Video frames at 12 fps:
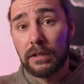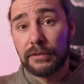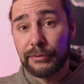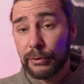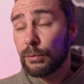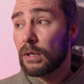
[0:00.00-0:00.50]

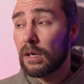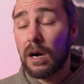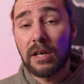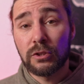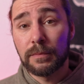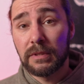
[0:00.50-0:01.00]
newer
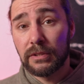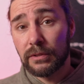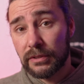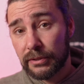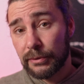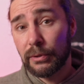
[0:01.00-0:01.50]

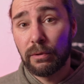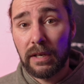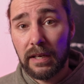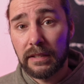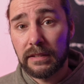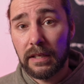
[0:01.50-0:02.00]
RGB studio
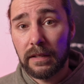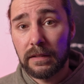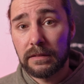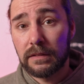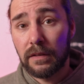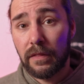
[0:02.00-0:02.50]
light
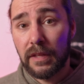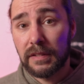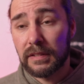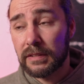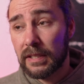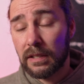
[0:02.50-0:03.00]
and set
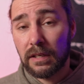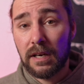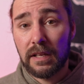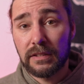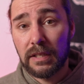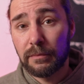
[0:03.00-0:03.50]
the
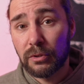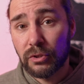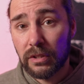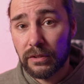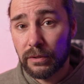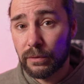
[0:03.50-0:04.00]
color
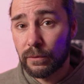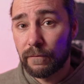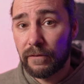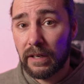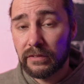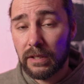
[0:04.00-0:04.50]
temperature to
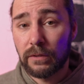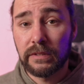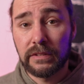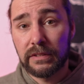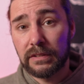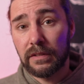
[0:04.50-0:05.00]

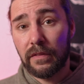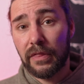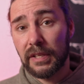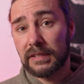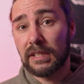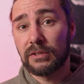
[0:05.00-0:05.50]

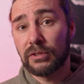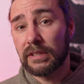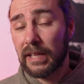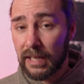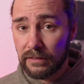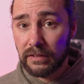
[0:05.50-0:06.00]
5600
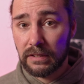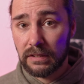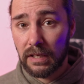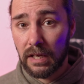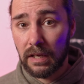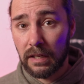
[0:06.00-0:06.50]

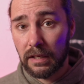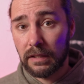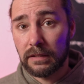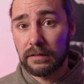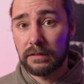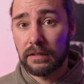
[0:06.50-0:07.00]
Kelvin
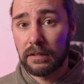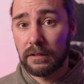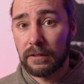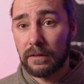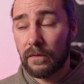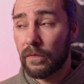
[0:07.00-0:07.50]
and
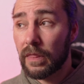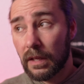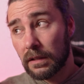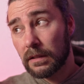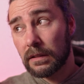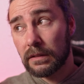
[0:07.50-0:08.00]

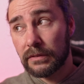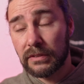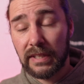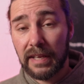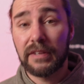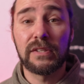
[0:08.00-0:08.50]

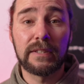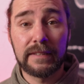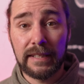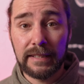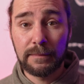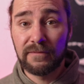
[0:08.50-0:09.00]
take the
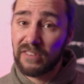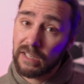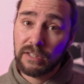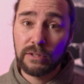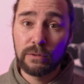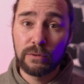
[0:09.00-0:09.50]
same
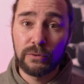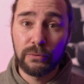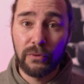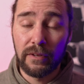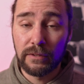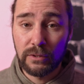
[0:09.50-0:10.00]
value
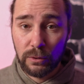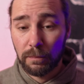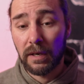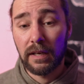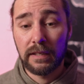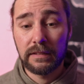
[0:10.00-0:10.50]
to the tube
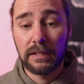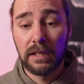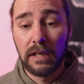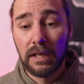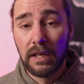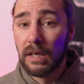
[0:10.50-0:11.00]
light,
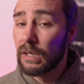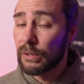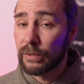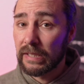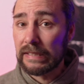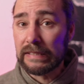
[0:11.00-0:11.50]

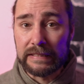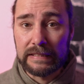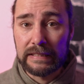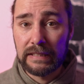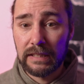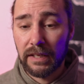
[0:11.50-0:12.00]
you can
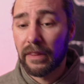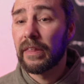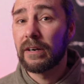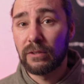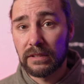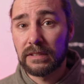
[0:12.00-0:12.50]
see
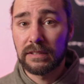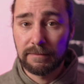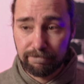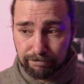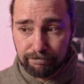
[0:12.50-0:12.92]
there is